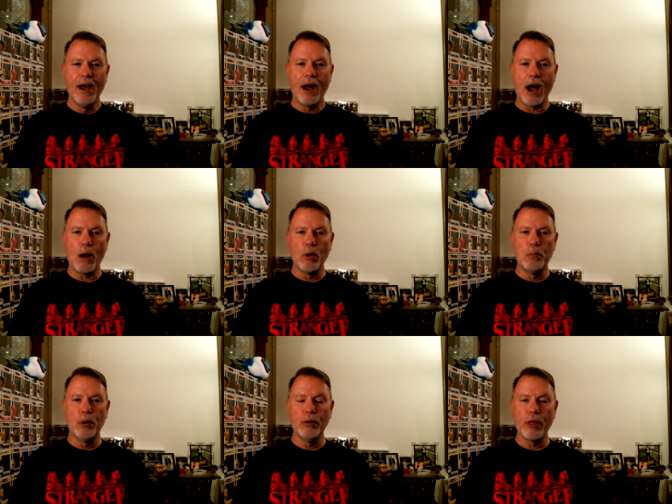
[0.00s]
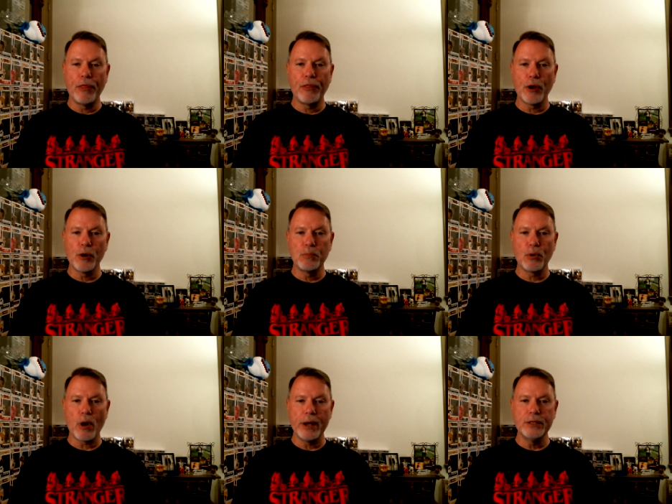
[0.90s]
I will pull the third
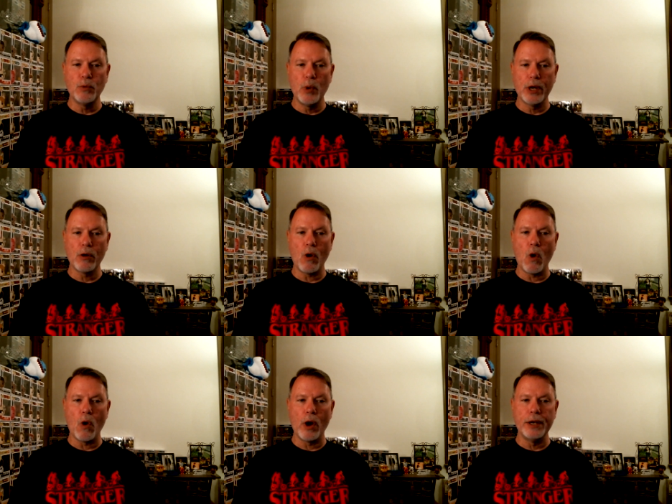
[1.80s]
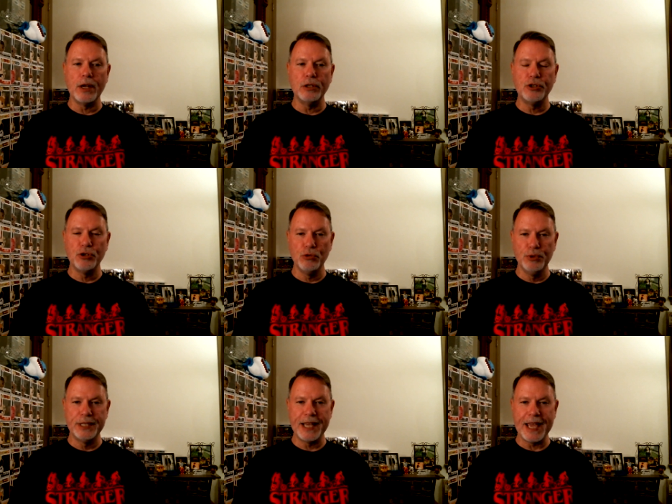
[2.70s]
prize winner on
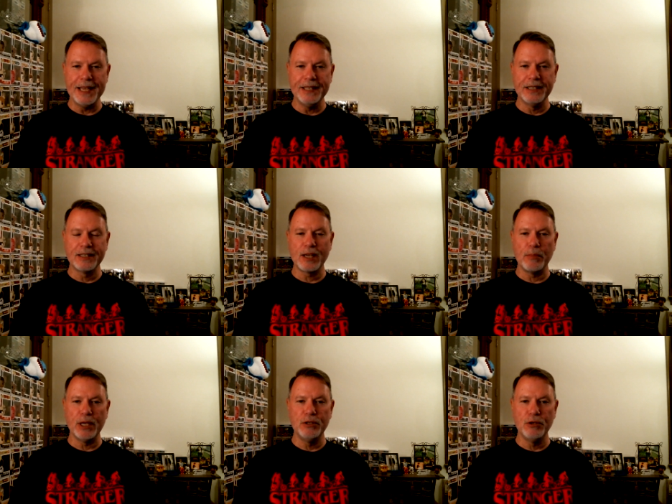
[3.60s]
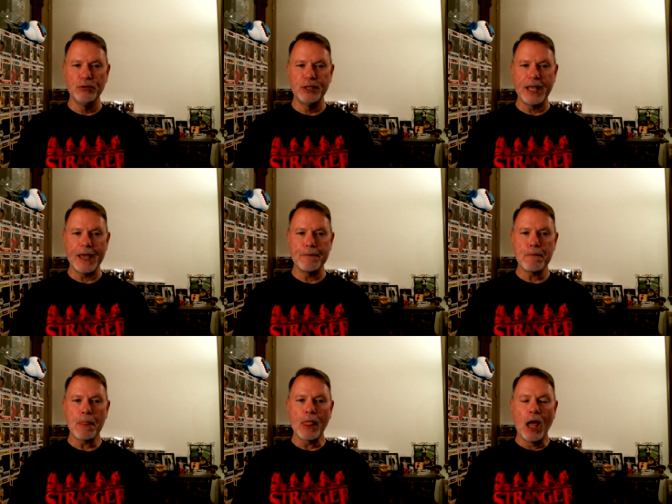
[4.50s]
Tuesday, this coming Tuesday.
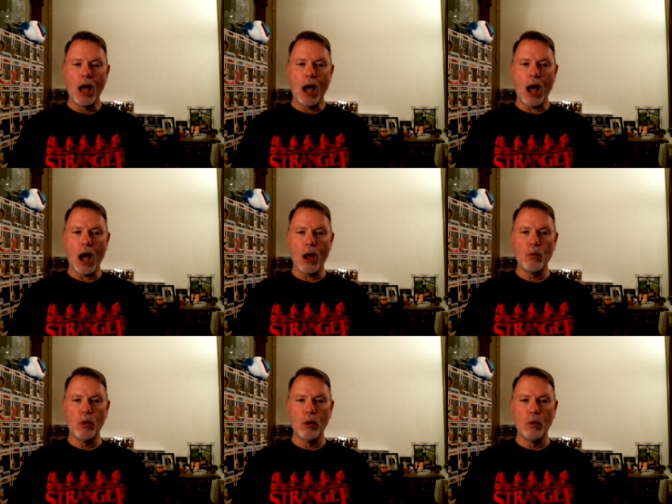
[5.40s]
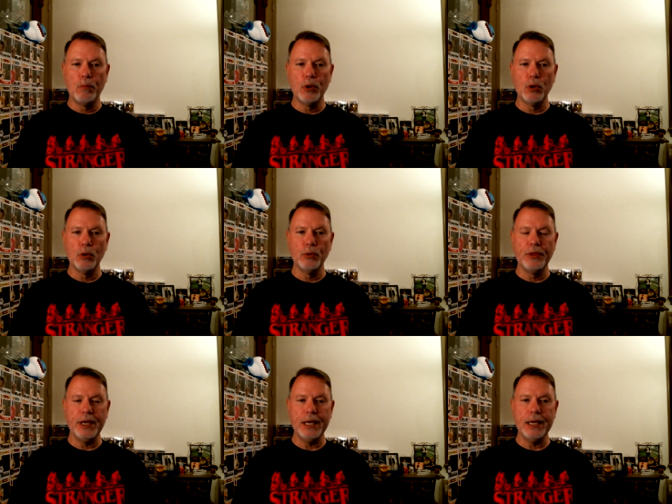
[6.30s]
I will pull
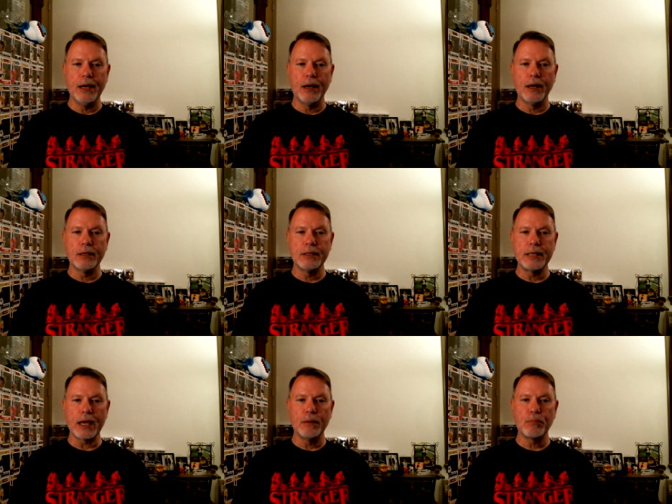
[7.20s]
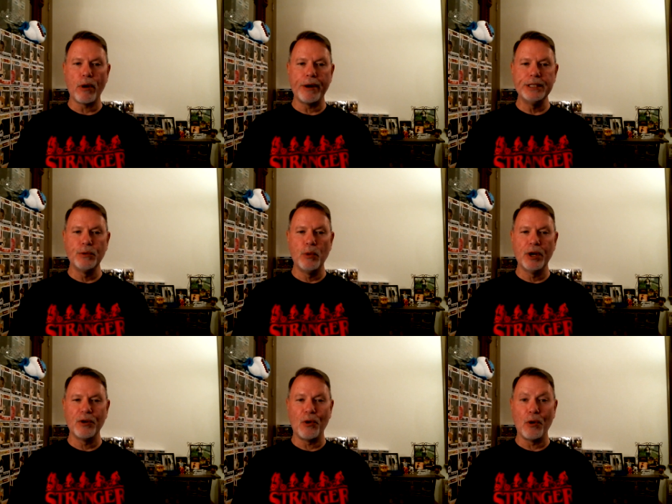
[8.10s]
the uh, second prize
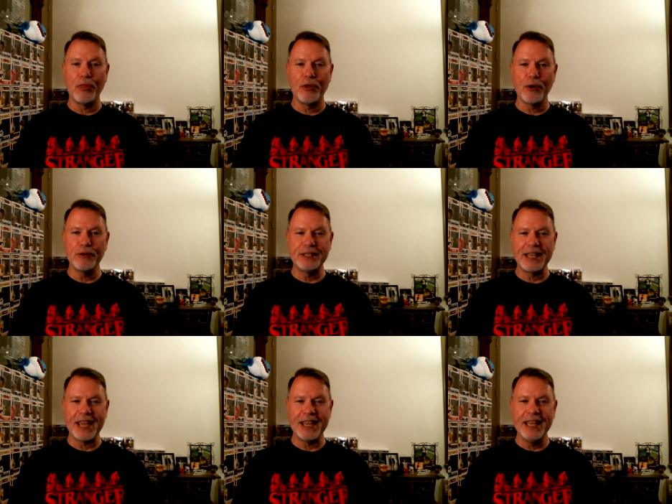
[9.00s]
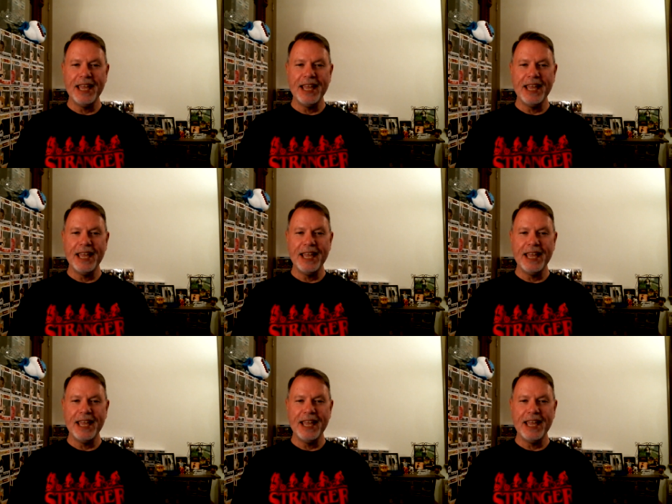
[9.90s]
winner on Thursday